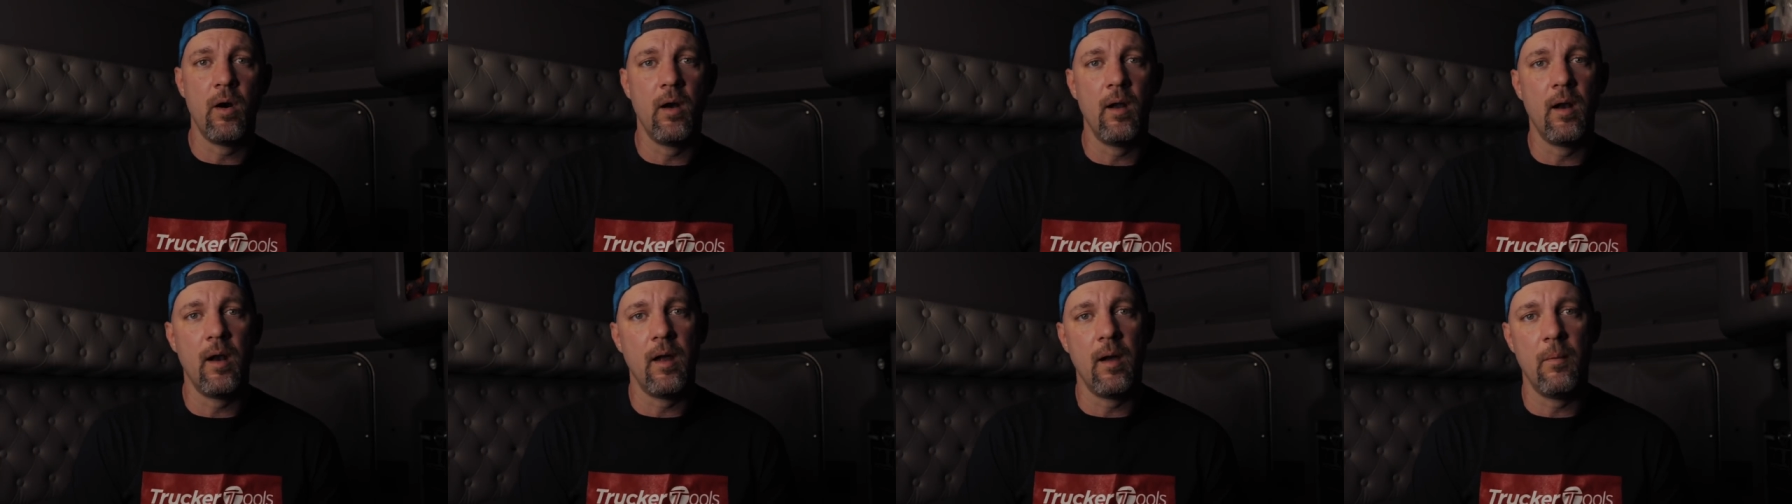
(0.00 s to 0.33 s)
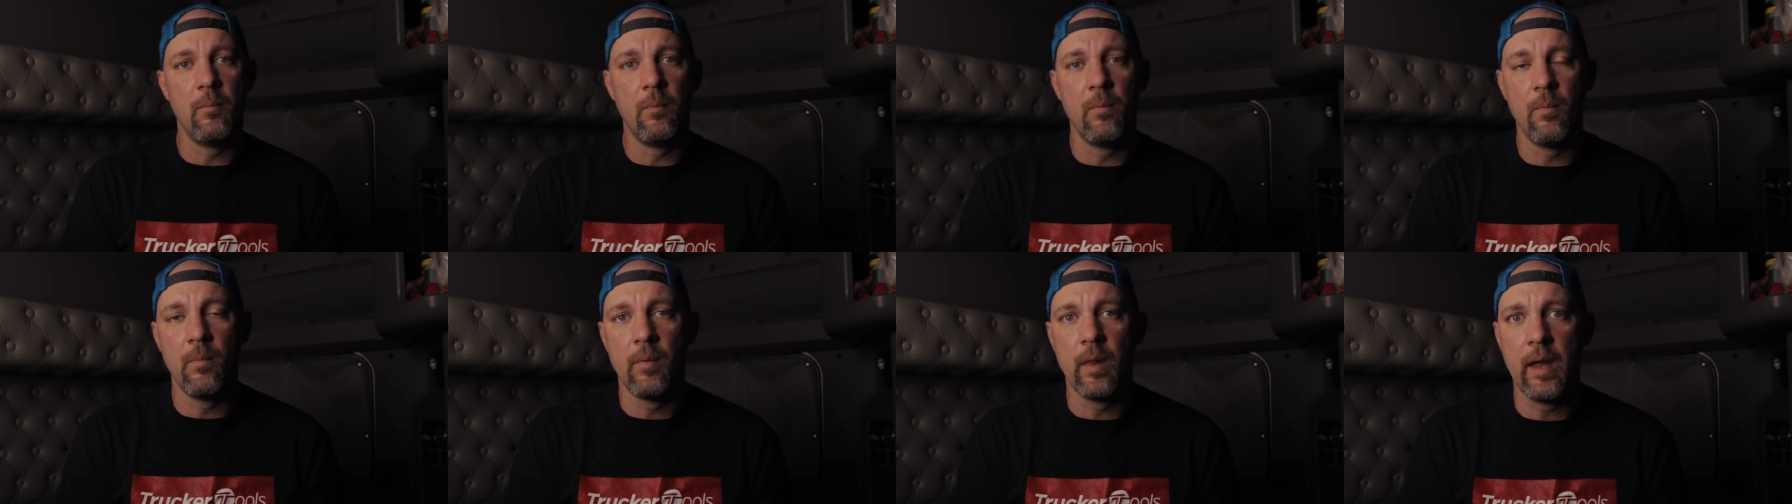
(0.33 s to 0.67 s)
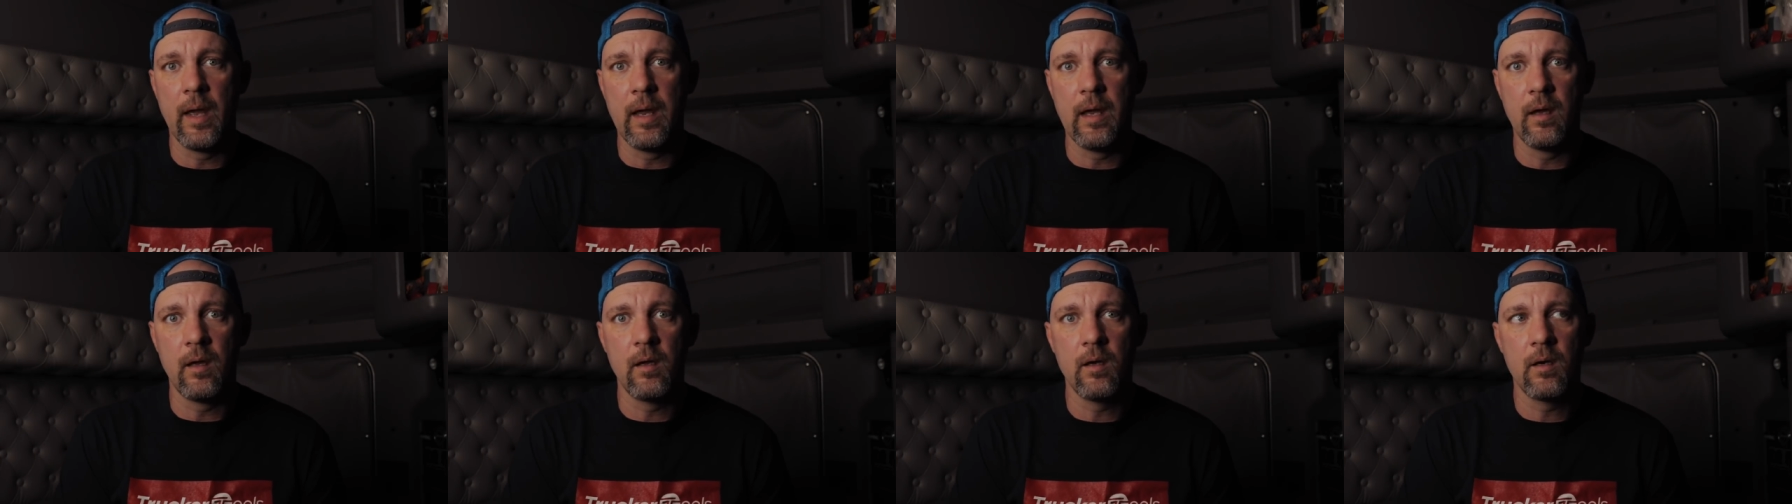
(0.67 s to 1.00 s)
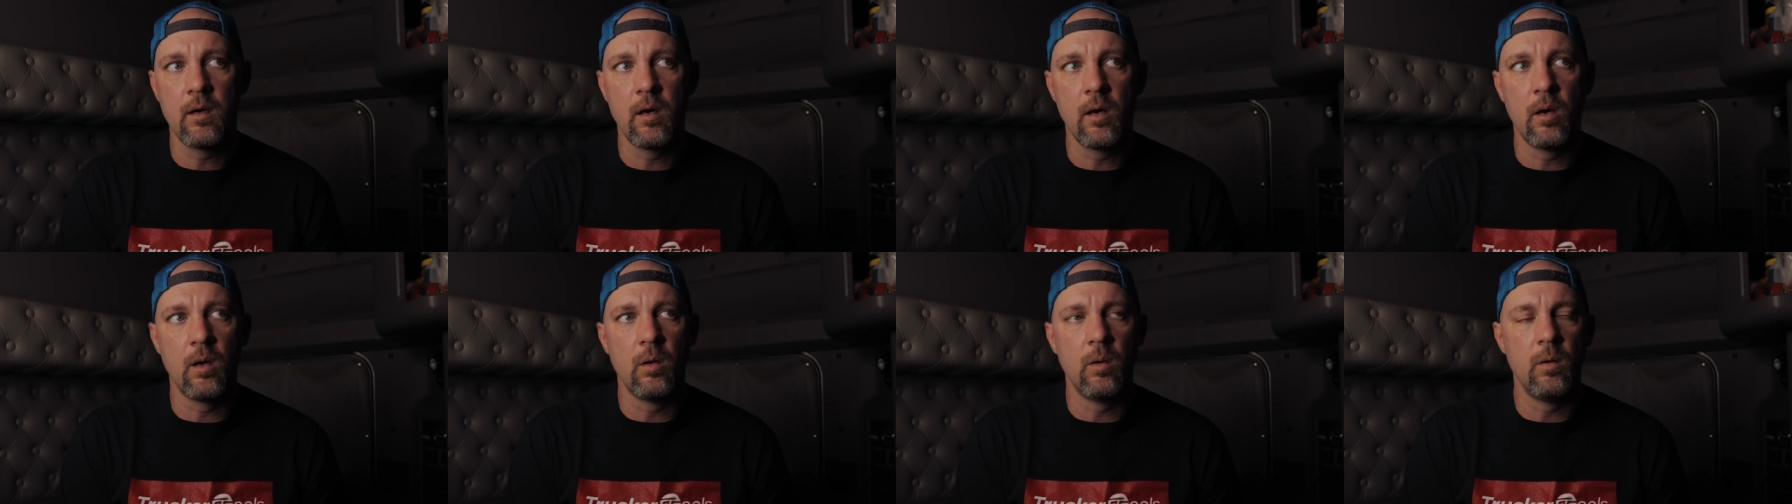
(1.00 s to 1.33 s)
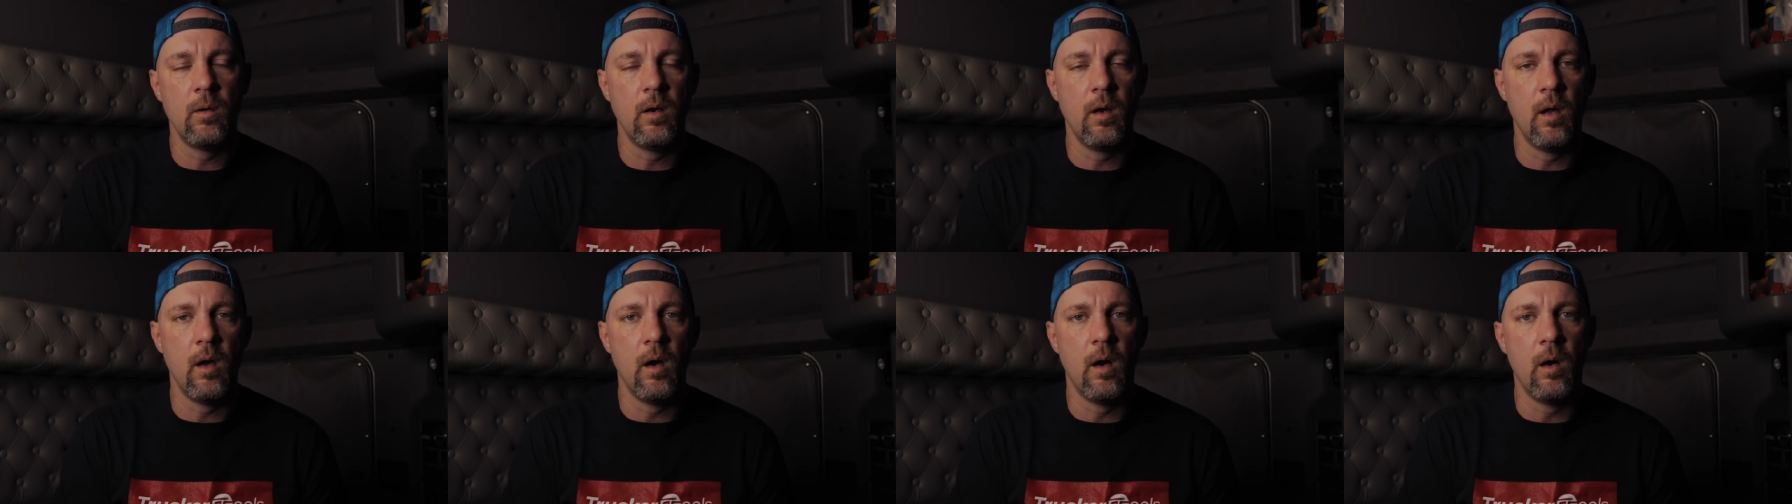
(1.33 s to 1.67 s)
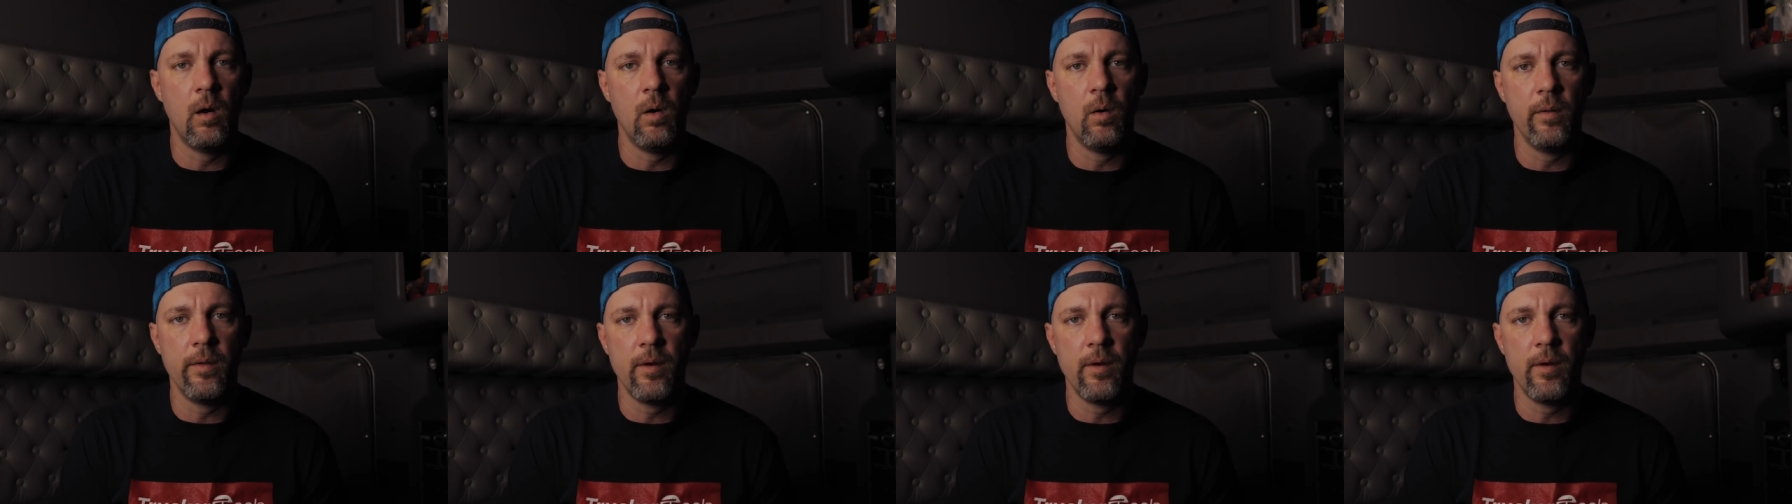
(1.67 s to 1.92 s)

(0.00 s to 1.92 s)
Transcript: and I'm like, oh no,